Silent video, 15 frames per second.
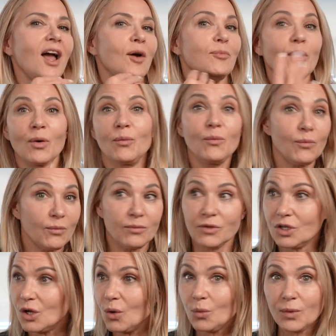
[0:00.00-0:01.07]
But,
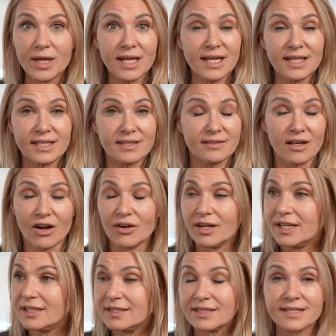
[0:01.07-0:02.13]
you know, we are
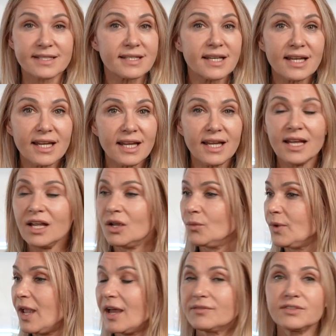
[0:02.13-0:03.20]
in the city,
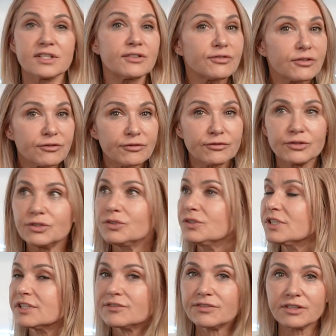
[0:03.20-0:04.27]
we have different
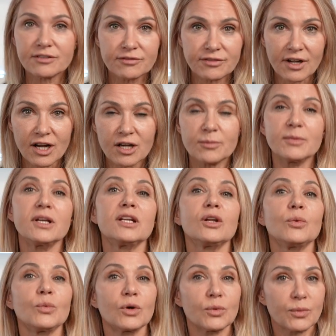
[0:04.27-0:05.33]
food, different
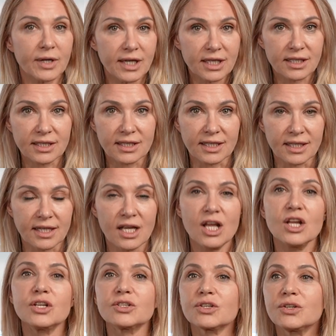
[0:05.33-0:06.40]
environment, we're wrinkling.
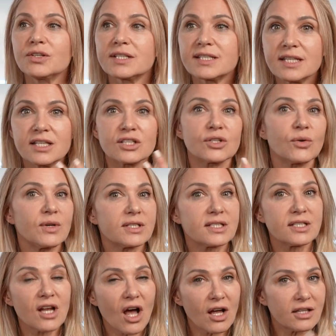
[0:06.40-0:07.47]
So you see, so
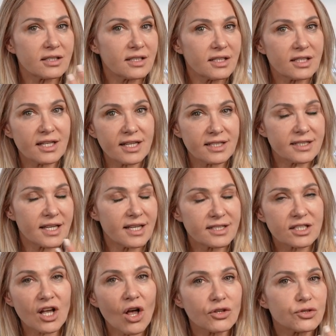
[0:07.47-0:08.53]
it's not,
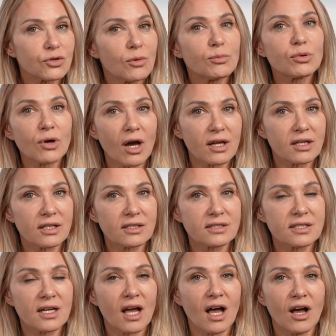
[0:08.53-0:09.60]
it's also a
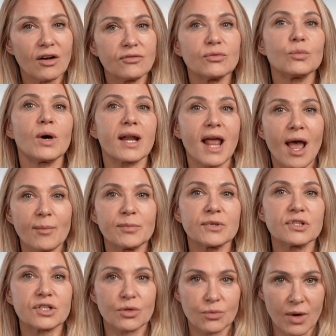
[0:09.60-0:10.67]
product of what
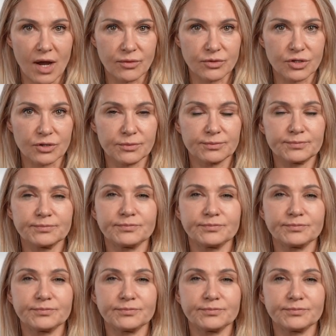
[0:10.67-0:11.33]
happens around you.